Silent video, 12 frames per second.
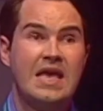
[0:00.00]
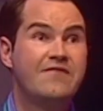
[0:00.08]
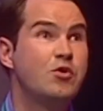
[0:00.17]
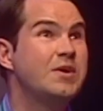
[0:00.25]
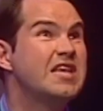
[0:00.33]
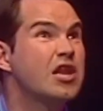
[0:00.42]
If
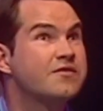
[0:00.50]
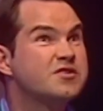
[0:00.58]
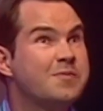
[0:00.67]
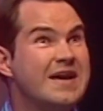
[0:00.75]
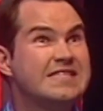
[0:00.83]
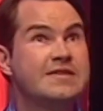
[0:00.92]
you eat a lot of
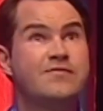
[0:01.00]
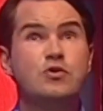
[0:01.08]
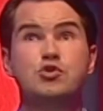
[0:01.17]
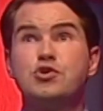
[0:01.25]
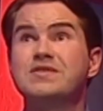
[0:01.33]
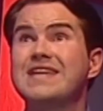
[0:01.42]
spicy
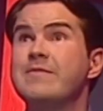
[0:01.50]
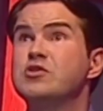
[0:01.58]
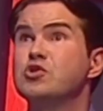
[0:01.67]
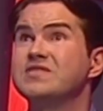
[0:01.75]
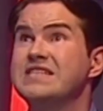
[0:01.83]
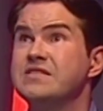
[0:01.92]
food, you can damage
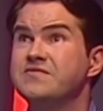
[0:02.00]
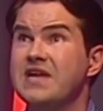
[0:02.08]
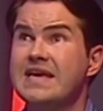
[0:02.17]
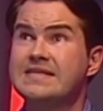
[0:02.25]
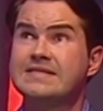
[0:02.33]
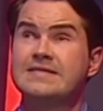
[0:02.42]
your sense of
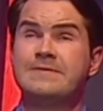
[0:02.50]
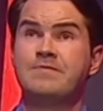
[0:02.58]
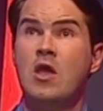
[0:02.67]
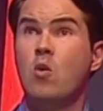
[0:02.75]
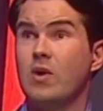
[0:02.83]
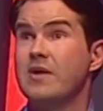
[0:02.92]
taste.
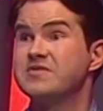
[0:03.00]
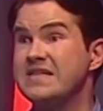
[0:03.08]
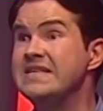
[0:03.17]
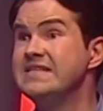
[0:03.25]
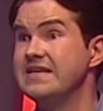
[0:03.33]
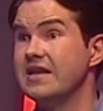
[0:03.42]
When I was in
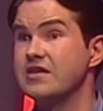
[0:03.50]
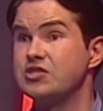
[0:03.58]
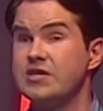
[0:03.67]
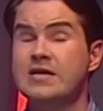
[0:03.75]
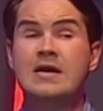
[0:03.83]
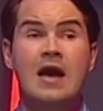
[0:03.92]
India last
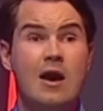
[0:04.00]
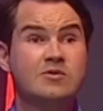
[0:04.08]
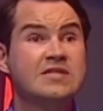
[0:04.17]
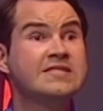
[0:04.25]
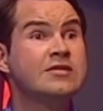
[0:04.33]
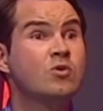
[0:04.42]
year, I was
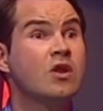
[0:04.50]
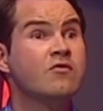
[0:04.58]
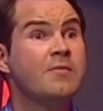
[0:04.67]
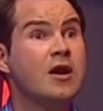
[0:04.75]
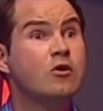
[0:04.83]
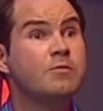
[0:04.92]
listening to a lot of
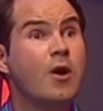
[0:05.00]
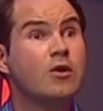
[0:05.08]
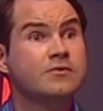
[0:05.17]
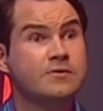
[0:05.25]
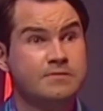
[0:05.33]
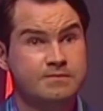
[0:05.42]
Michael
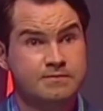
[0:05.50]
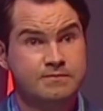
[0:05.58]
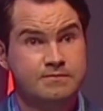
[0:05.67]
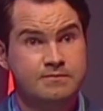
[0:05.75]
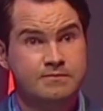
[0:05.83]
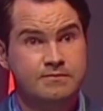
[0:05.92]
Bolton. I